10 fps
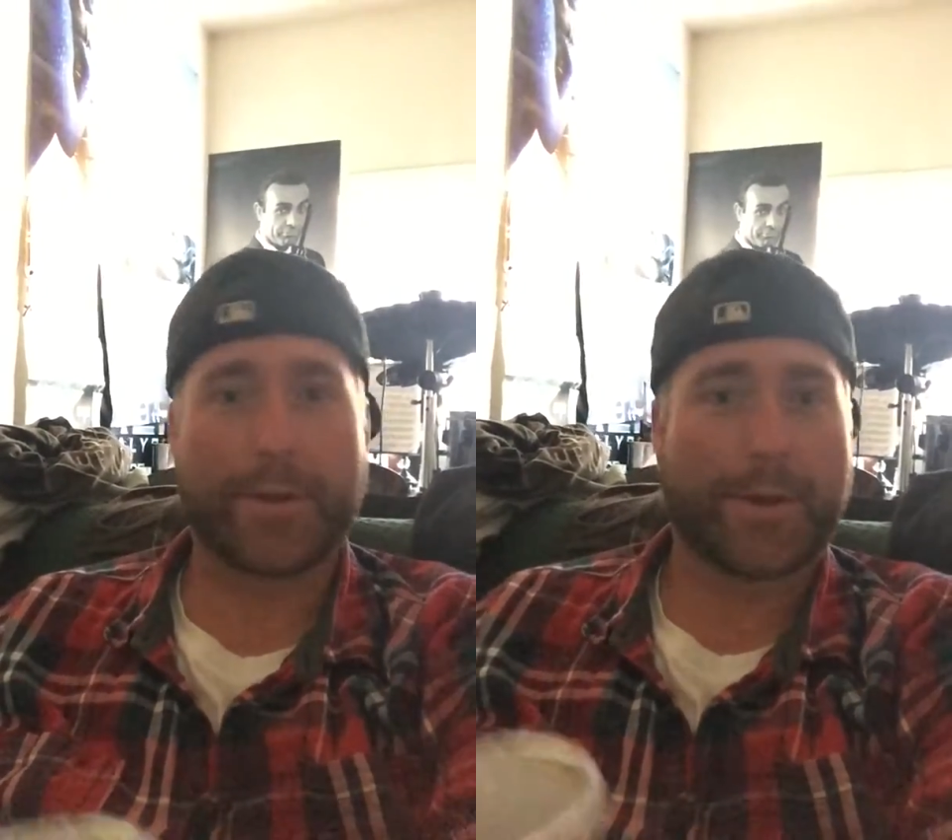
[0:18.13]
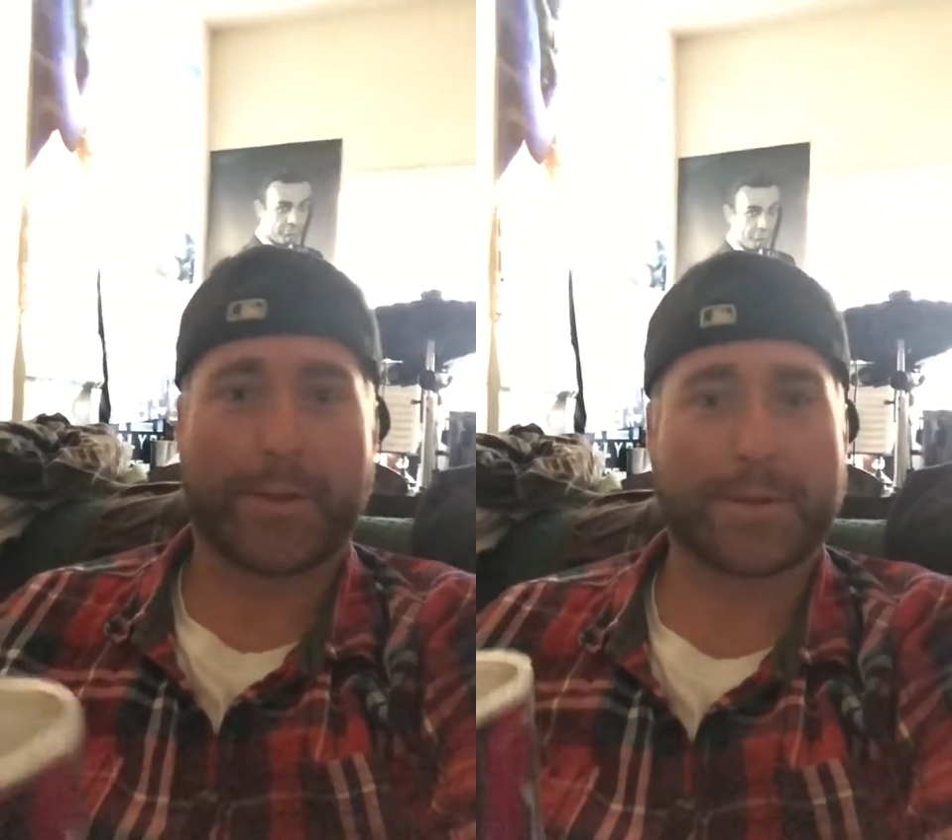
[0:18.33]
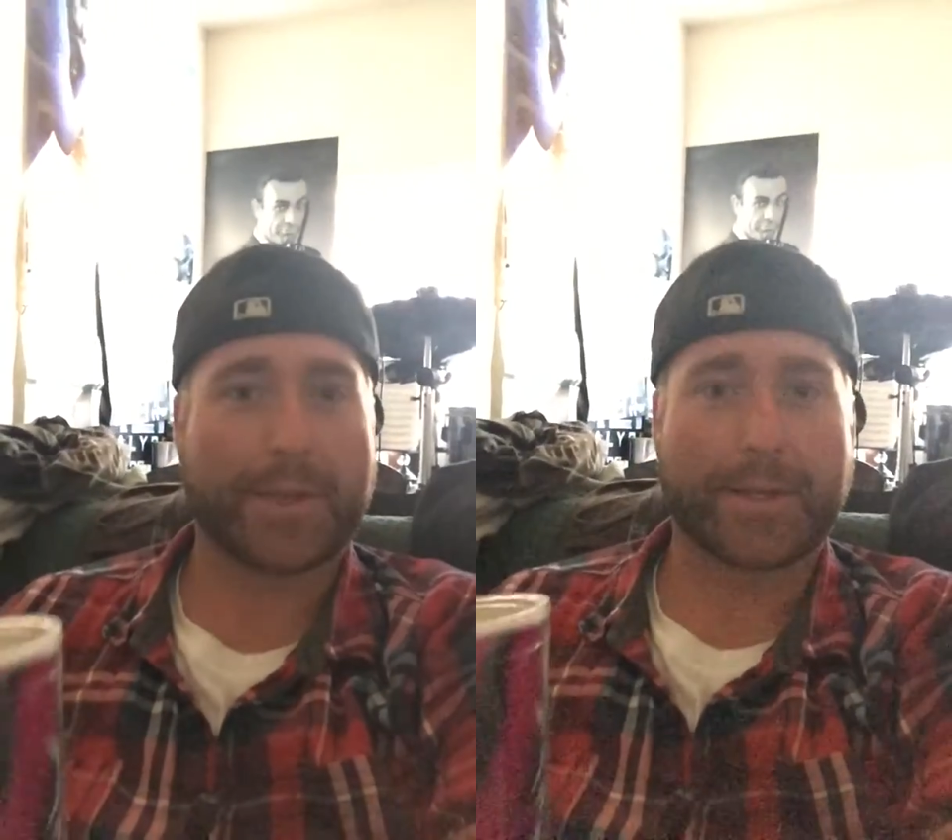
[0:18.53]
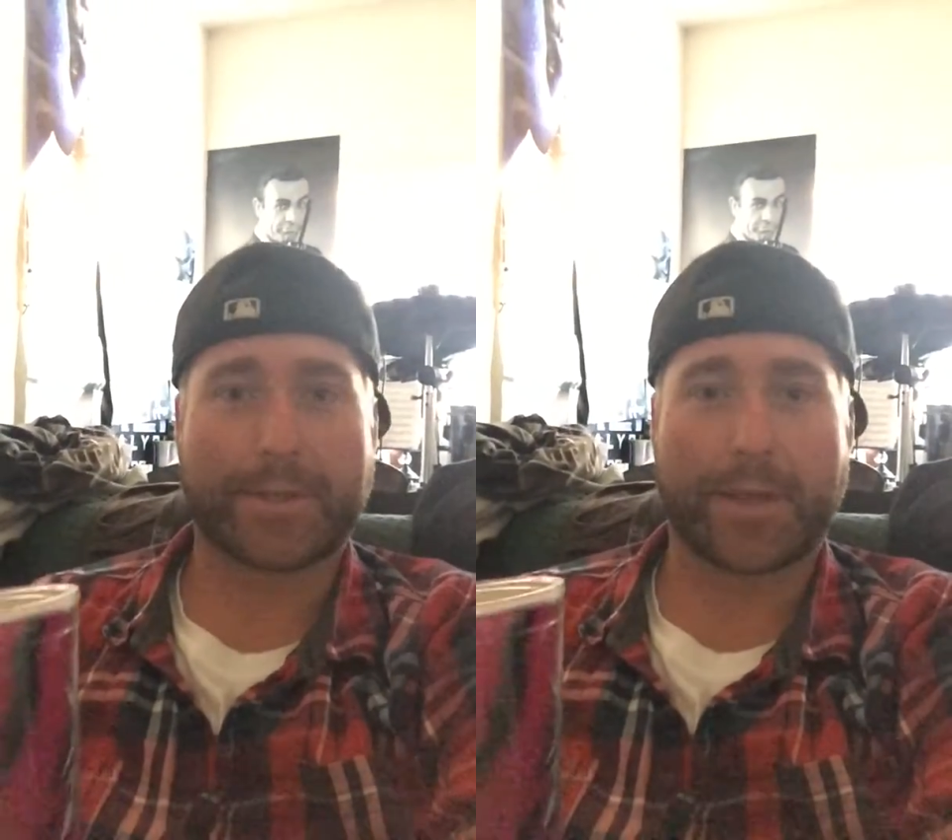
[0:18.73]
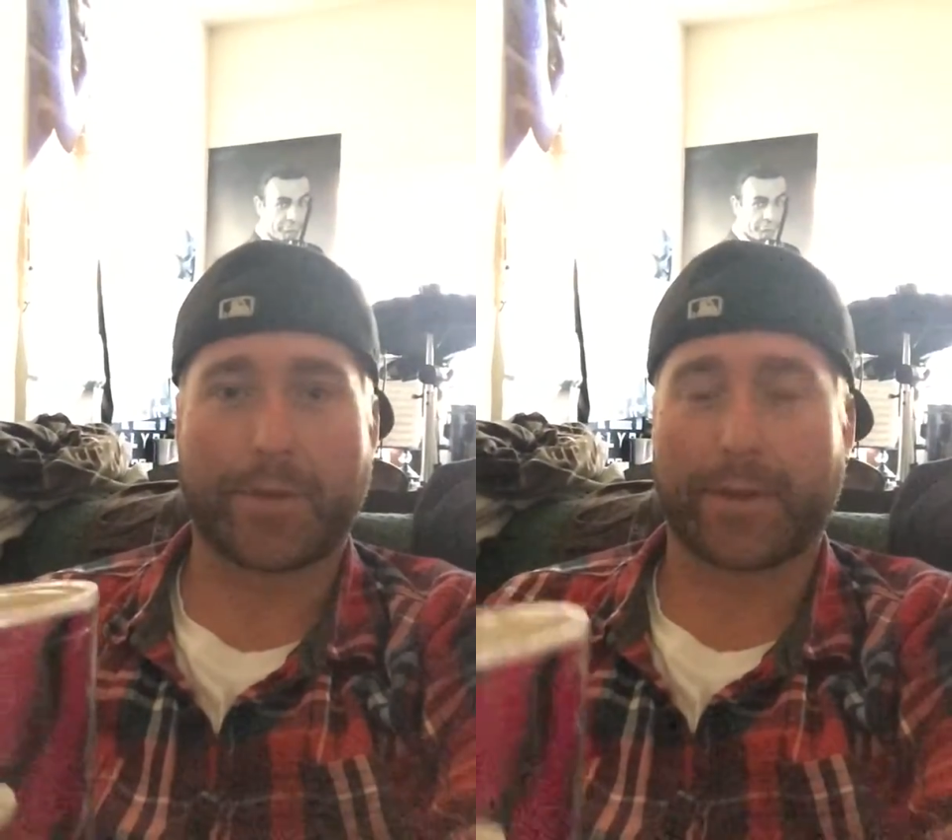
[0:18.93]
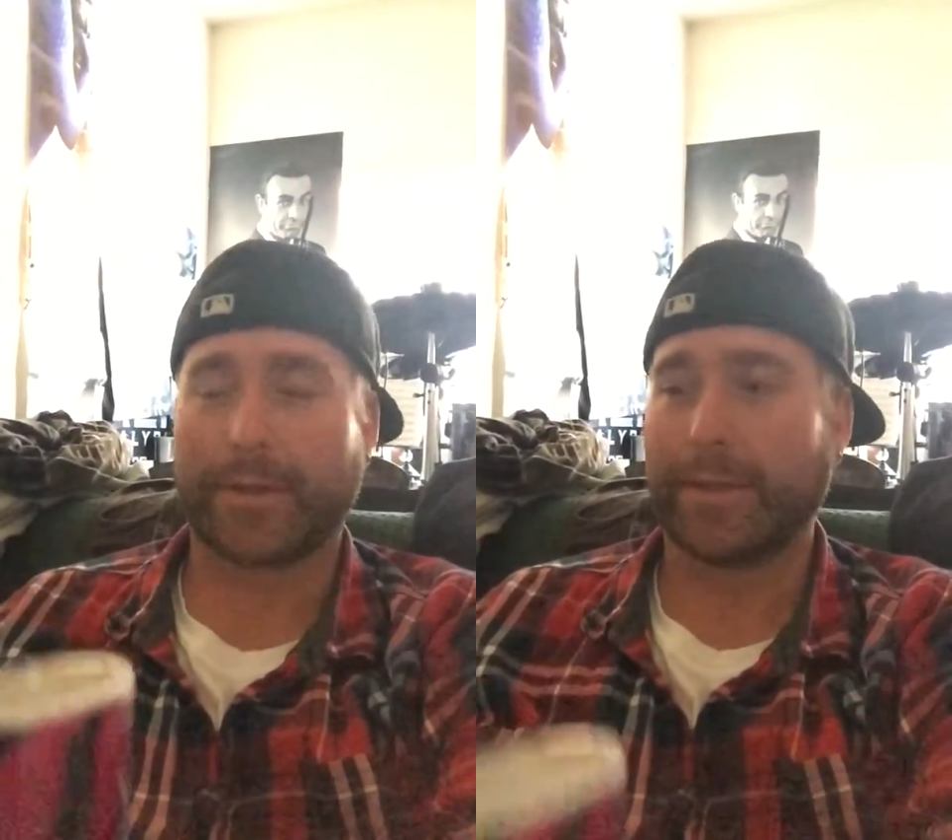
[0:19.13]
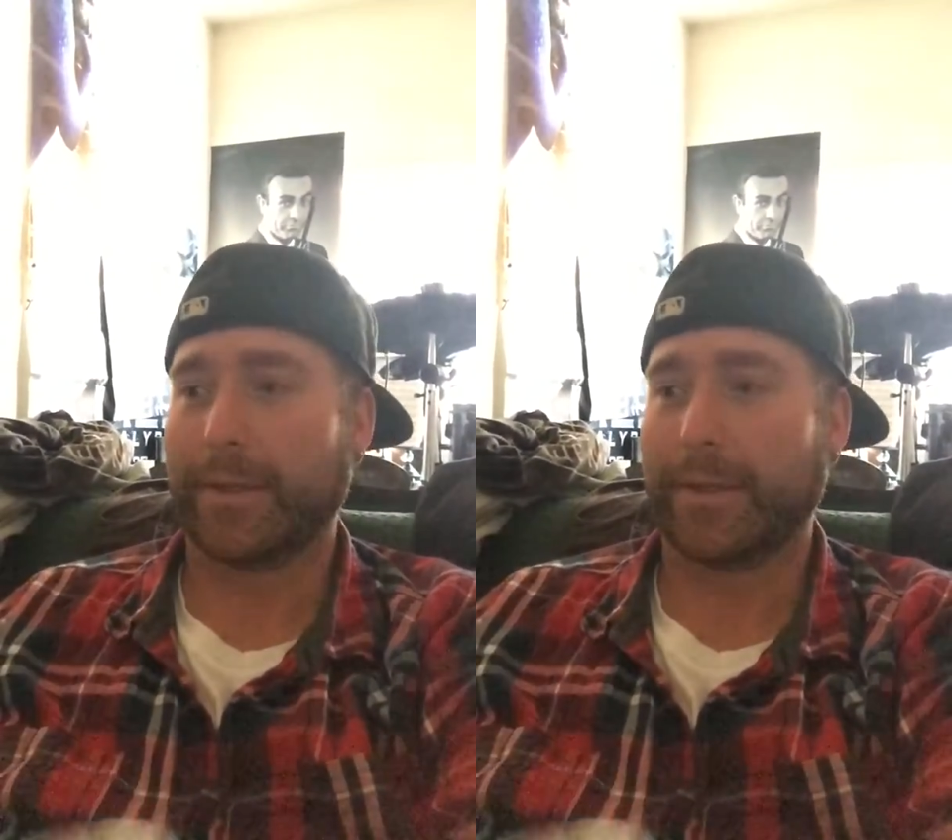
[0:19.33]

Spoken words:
on this Thanksgiving